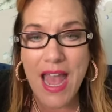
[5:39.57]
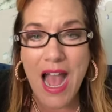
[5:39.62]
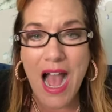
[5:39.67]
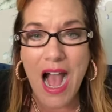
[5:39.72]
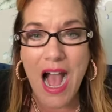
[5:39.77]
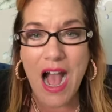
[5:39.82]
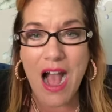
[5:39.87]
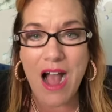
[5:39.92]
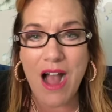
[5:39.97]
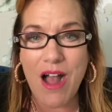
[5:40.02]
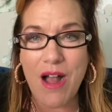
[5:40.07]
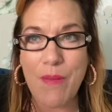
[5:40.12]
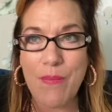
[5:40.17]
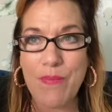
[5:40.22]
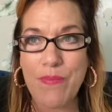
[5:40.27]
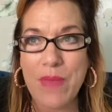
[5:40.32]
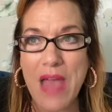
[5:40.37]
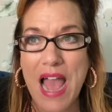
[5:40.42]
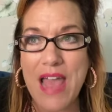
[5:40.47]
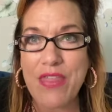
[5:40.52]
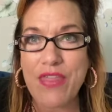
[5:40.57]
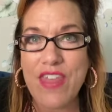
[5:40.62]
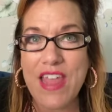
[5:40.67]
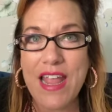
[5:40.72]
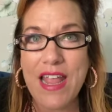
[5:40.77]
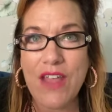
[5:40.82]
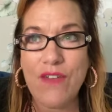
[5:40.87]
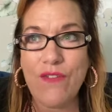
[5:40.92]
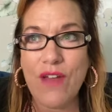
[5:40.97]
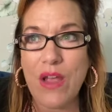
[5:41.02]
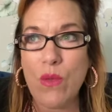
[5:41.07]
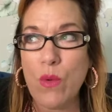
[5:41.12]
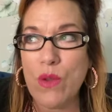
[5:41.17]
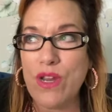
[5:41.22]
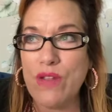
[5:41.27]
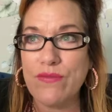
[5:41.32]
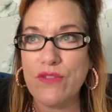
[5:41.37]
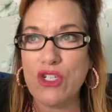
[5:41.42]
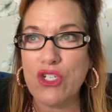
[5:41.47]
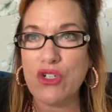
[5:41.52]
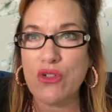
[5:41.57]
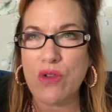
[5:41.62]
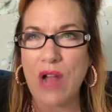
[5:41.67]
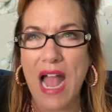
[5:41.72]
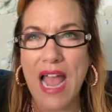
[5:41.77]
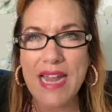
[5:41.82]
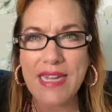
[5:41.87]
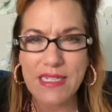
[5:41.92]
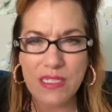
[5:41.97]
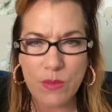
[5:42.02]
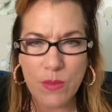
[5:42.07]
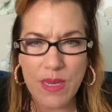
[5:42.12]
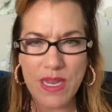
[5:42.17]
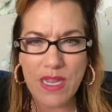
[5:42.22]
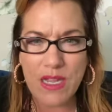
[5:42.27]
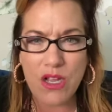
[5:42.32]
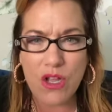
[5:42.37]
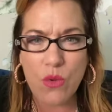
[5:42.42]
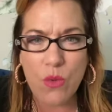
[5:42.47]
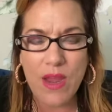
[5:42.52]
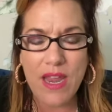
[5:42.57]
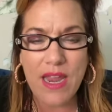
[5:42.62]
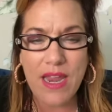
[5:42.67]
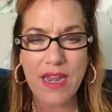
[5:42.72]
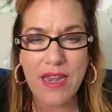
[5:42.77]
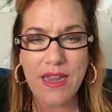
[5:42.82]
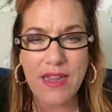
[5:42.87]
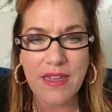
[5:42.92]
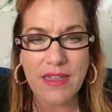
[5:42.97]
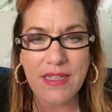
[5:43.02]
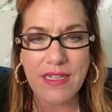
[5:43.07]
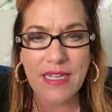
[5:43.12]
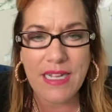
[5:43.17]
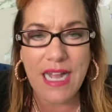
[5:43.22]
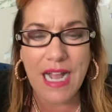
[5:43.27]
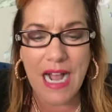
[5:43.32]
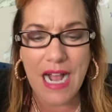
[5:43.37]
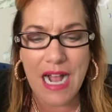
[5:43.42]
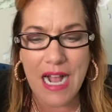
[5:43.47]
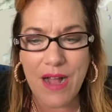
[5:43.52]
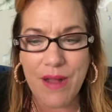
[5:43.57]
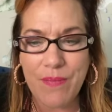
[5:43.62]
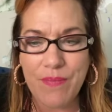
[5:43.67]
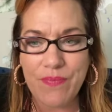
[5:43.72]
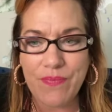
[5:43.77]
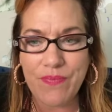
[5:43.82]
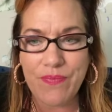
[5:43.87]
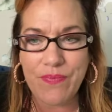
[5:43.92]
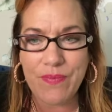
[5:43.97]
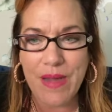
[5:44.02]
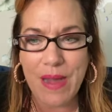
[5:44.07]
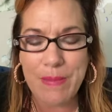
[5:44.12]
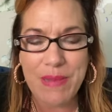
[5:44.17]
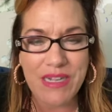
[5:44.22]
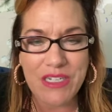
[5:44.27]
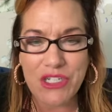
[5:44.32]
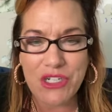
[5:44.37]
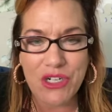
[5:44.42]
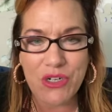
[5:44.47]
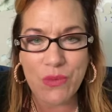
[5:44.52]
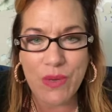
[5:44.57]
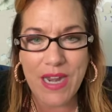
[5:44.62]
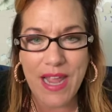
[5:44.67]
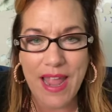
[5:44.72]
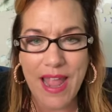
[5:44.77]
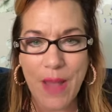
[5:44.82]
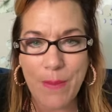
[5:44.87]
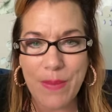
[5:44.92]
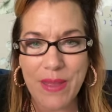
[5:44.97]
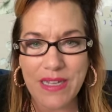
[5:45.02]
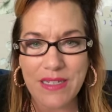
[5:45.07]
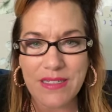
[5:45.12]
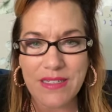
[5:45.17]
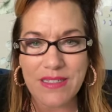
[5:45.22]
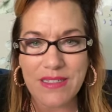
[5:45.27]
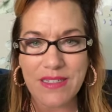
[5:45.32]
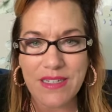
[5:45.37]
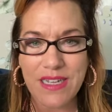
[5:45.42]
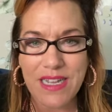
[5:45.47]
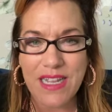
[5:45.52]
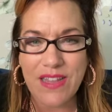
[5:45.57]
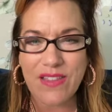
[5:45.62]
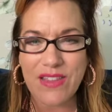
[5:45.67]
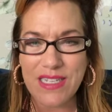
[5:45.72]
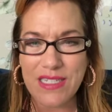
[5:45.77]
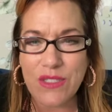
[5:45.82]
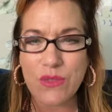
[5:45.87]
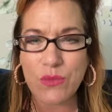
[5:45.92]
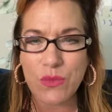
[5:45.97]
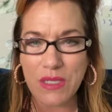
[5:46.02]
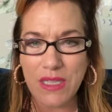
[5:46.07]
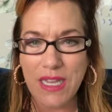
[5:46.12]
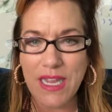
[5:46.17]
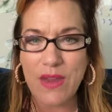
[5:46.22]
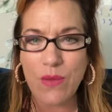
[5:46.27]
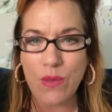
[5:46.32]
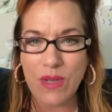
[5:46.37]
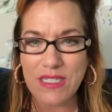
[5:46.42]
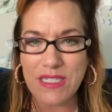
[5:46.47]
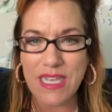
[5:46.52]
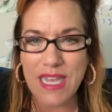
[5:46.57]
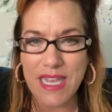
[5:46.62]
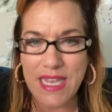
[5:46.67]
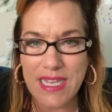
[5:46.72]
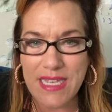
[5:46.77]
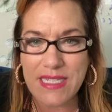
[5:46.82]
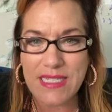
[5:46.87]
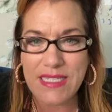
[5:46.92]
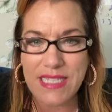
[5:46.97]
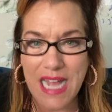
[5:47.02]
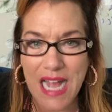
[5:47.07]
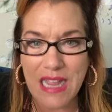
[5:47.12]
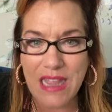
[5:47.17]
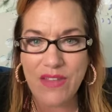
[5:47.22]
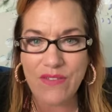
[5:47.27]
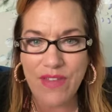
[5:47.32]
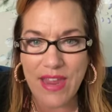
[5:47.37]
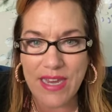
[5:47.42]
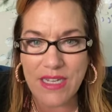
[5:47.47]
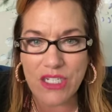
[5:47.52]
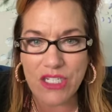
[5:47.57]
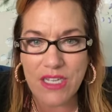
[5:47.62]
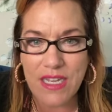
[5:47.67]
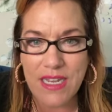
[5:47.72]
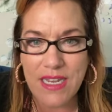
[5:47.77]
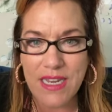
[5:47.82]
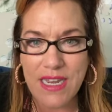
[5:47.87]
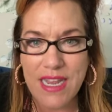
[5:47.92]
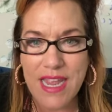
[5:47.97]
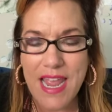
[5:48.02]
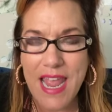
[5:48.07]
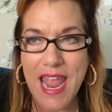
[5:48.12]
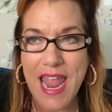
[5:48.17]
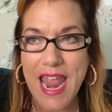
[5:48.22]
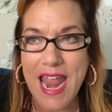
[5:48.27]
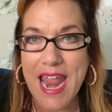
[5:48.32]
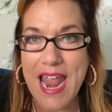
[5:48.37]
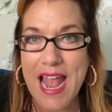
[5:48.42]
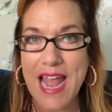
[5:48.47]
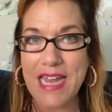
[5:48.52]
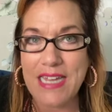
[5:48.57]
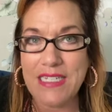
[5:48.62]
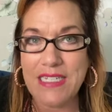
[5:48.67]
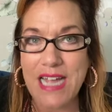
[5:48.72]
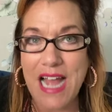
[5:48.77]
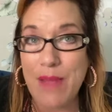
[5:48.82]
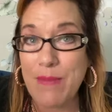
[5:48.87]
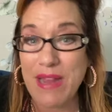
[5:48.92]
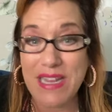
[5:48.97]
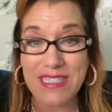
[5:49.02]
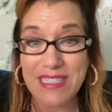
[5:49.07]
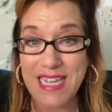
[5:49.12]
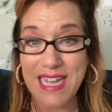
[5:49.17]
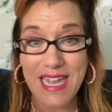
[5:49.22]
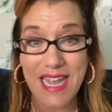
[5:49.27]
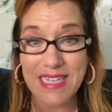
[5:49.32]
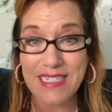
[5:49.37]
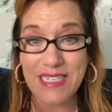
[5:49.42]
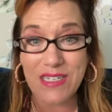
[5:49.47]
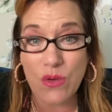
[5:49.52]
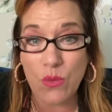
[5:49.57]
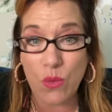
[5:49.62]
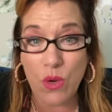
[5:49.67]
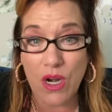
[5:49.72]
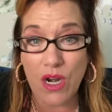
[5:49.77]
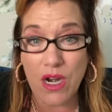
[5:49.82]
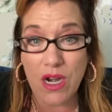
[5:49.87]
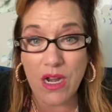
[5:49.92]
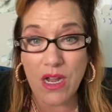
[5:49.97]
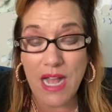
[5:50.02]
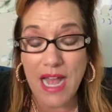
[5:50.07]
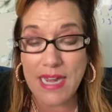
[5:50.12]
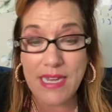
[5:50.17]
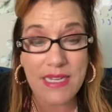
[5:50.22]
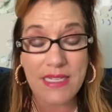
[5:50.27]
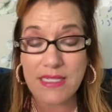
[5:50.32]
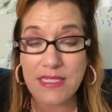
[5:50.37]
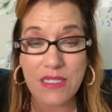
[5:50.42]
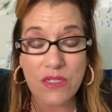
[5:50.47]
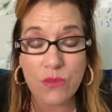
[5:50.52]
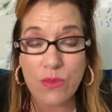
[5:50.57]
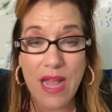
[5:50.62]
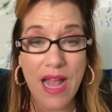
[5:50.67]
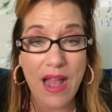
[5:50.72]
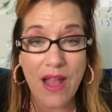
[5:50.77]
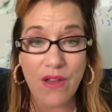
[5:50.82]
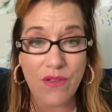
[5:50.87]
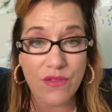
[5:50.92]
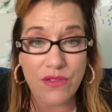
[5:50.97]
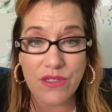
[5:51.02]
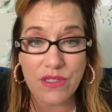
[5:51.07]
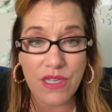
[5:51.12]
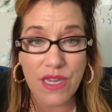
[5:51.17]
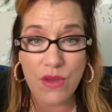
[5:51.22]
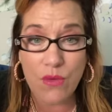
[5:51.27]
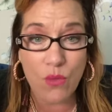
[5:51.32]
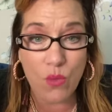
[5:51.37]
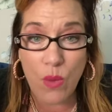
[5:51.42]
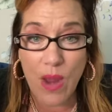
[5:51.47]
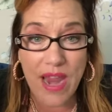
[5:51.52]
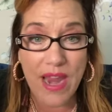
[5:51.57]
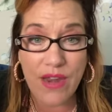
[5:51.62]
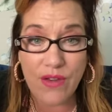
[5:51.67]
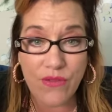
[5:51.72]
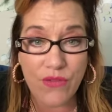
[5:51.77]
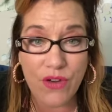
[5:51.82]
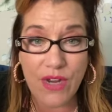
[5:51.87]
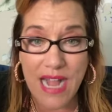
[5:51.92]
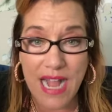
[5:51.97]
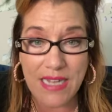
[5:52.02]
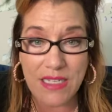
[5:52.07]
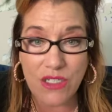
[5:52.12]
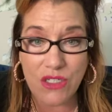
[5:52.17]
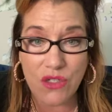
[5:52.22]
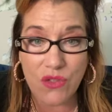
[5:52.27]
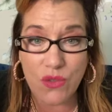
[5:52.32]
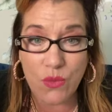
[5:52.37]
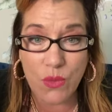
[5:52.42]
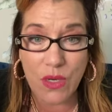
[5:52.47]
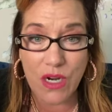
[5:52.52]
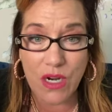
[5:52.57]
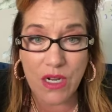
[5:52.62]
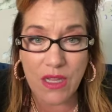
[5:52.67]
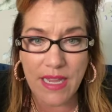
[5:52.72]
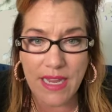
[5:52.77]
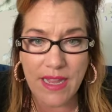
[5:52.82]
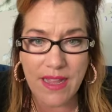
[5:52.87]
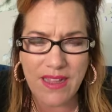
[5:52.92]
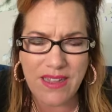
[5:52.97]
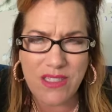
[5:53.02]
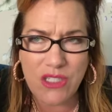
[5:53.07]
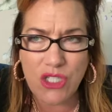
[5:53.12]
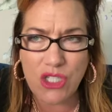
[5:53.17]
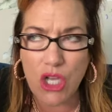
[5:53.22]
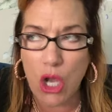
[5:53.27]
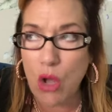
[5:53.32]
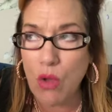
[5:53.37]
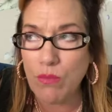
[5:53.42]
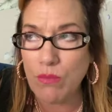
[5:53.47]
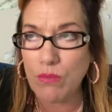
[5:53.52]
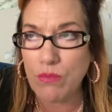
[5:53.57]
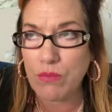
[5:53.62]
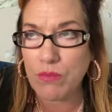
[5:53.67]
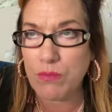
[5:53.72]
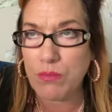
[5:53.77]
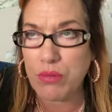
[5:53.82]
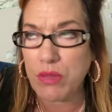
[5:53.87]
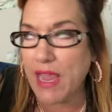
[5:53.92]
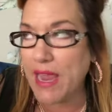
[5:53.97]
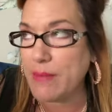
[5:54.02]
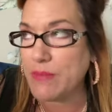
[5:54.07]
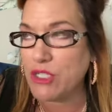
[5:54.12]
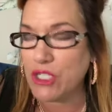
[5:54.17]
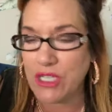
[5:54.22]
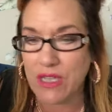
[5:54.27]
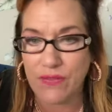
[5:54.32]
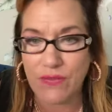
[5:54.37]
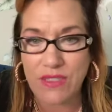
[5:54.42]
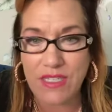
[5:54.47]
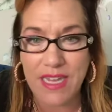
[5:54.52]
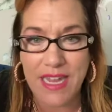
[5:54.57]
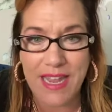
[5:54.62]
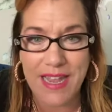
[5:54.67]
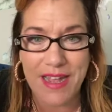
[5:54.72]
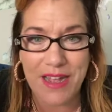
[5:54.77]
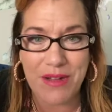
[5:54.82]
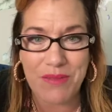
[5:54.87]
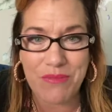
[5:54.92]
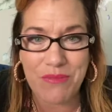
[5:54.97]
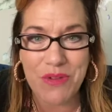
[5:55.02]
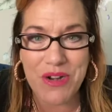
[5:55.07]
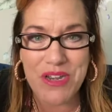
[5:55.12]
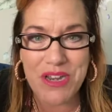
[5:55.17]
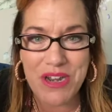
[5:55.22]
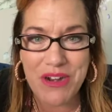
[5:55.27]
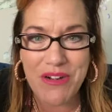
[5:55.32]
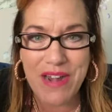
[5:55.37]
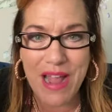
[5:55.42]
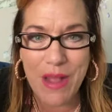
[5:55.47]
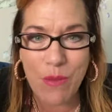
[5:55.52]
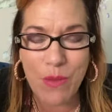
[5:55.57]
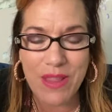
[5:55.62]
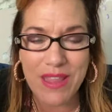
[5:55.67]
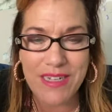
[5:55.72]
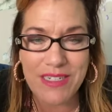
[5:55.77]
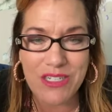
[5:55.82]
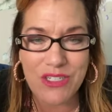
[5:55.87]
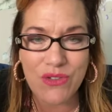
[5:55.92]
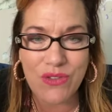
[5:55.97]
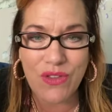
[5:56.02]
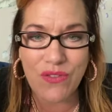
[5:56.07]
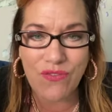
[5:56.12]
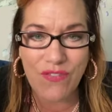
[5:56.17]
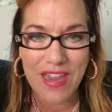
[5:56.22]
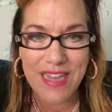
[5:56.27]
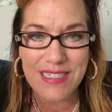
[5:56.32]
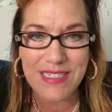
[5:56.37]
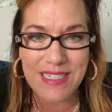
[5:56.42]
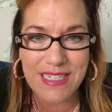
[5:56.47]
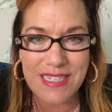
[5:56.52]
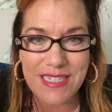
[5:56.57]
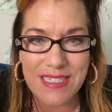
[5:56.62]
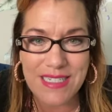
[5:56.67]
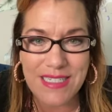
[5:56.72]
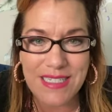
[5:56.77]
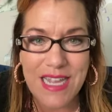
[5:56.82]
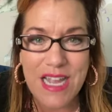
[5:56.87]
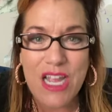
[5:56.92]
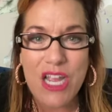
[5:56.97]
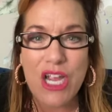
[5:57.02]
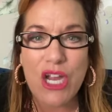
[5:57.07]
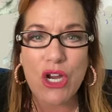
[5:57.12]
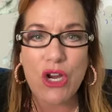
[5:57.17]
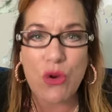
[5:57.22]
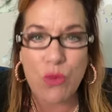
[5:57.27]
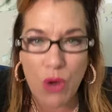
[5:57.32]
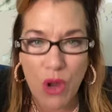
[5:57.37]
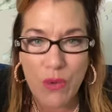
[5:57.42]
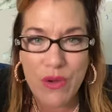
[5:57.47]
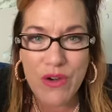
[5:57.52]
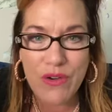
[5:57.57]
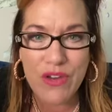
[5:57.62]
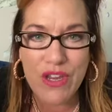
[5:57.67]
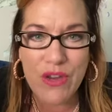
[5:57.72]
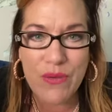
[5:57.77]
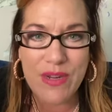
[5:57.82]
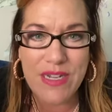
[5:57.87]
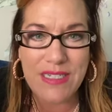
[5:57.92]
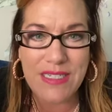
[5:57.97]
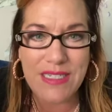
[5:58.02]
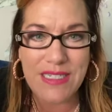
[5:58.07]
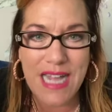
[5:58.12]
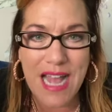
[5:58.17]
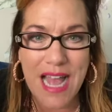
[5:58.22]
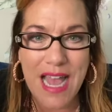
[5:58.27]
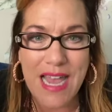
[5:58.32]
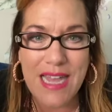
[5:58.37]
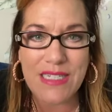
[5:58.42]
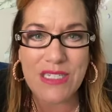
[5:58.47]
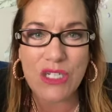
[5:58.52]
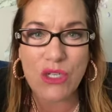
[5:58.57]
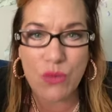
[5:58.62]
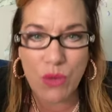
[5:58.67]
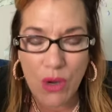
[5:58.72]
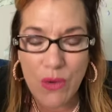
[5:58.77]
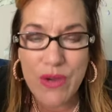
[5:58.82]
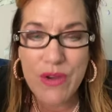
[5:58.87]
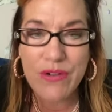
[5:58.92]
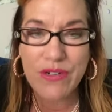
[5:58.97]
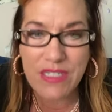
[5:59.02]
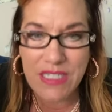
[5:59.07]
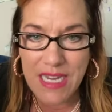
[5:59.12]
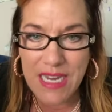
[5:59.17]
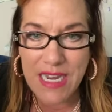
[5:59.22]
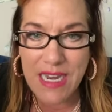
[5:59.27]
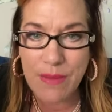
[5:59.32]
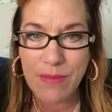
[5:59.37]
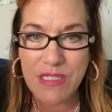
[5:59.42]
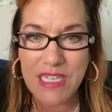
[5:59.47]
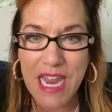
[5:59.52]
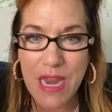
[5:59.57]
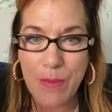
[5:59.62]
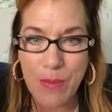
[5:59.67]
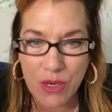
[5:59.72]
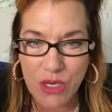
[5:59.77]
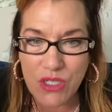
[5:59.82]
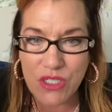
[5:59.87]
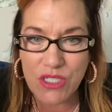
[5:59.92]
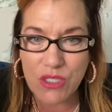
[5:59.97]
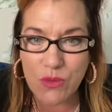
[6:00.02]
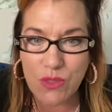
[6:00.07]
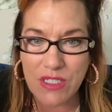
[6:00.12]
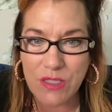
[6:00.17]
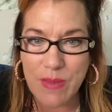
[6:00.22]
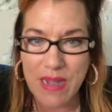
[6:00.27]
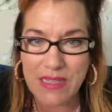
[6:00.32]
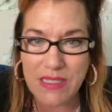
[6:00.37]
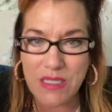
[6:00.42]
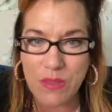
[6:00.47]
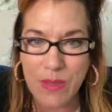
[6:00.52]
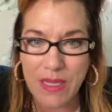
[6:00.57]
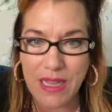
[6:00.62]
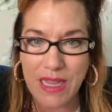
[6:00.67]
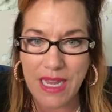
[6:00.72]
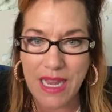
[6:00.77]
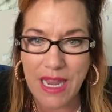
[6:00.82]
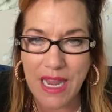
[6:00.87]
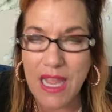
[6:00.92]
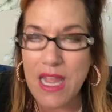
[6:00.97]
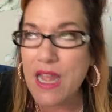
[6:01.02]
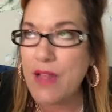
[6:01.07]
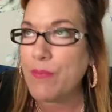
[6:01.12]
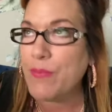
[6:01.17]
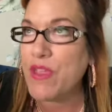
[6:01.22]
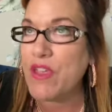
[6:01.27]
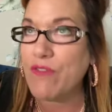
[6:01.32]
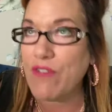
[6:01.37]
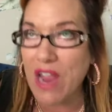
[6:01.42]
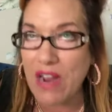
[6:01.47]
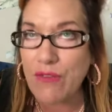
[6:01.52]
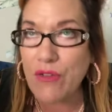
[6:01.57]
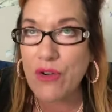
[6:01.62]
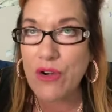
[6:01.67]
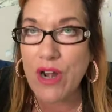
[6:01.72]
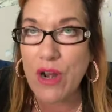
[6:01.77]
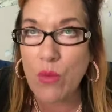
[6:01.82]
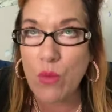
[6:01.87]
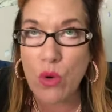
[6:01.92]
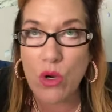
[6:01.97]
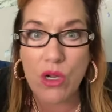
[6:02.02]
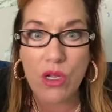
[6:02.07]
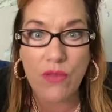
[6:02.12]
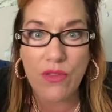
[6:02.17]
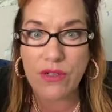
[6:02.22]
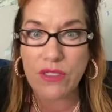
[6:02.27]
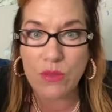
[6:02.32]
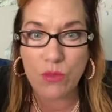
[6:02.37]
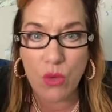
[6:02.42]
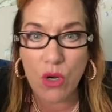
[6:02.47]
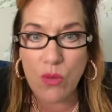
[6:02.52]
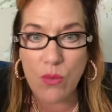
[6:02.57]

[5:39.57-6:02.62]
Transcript: I think if I would have tried to be a queen, I'm not sure it would have happened. This really was his elevation. And I'm not saying I didn't work. I didn't sit around and wait for God to do the work. Like, don't blame shift to him when you're not willing to do the faces, grow your unit size, grow your team, take personal responsibility. If ever in our world, there's more